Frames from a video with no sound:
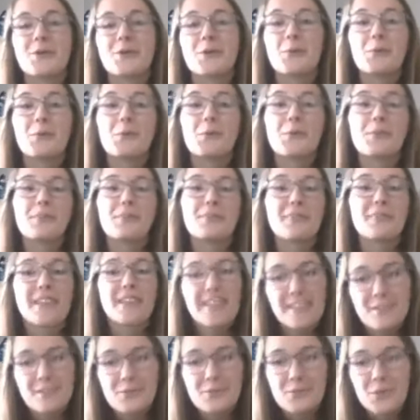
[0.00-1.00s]
So
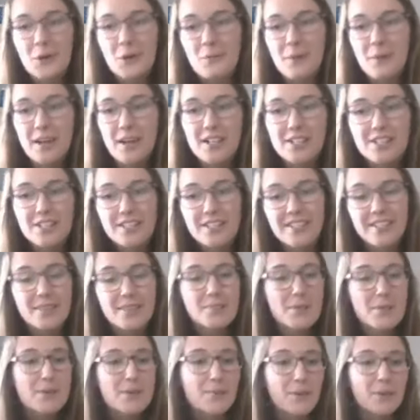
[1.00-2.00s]
thank you so much to
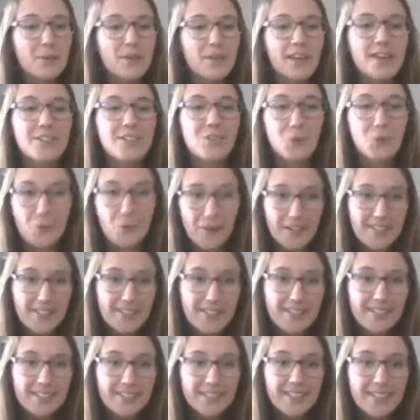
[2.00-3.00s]
the people that
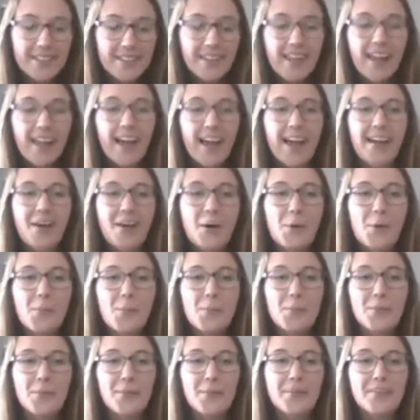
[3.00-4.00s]
joined. I
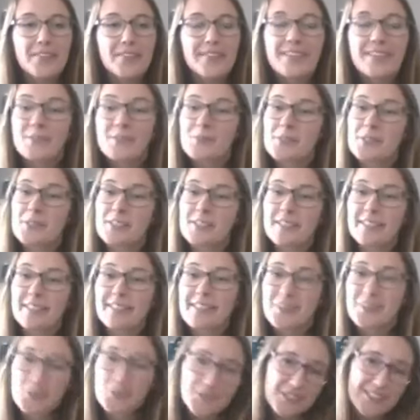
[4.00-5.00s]
hope that was
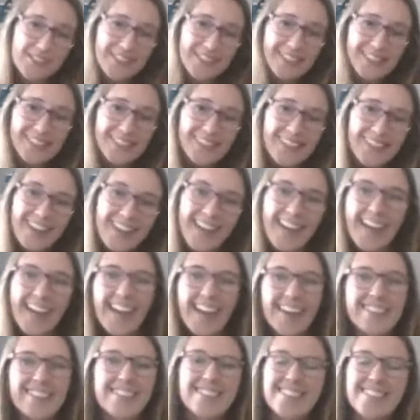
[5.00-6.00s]
interesting.
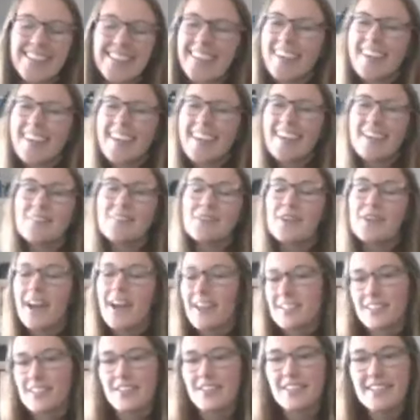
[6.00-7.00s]
And if you
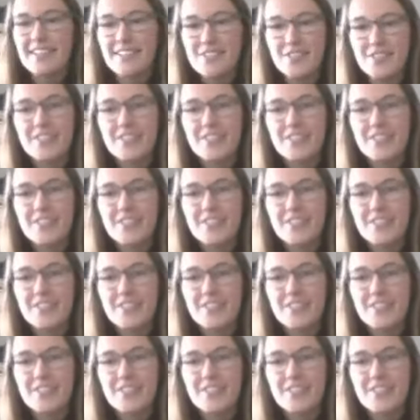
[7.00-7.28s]
guys are